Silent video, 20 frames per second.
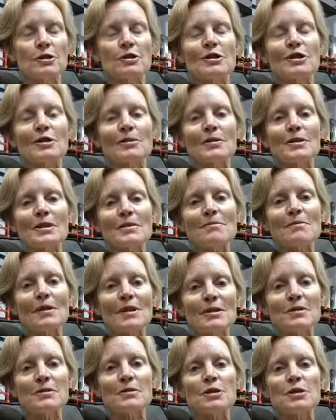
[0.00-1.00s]
she was
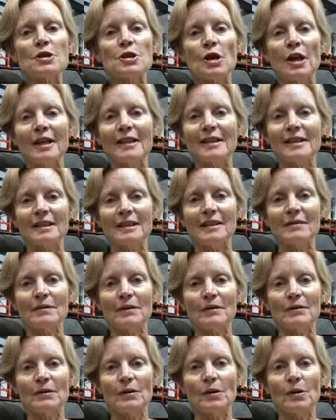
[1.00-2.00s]
impressed with the training
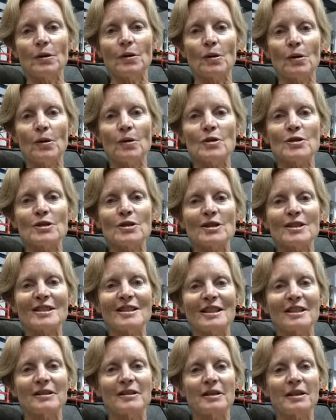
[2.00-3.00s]
level of the horse. She
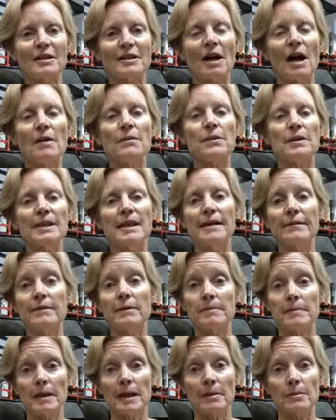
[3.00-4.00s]
said that I would never
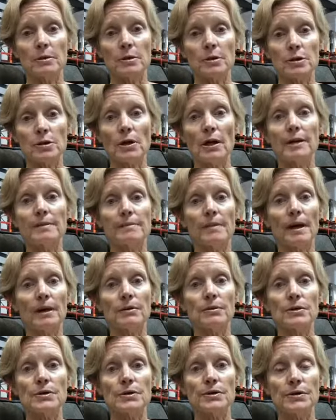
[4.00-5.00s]
be able to train my
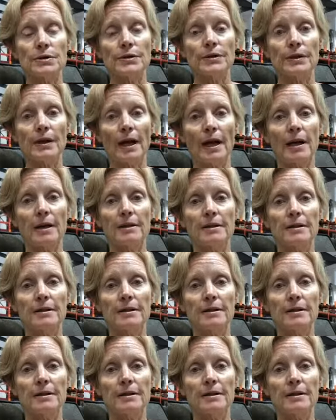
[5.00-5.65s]
horse to do that,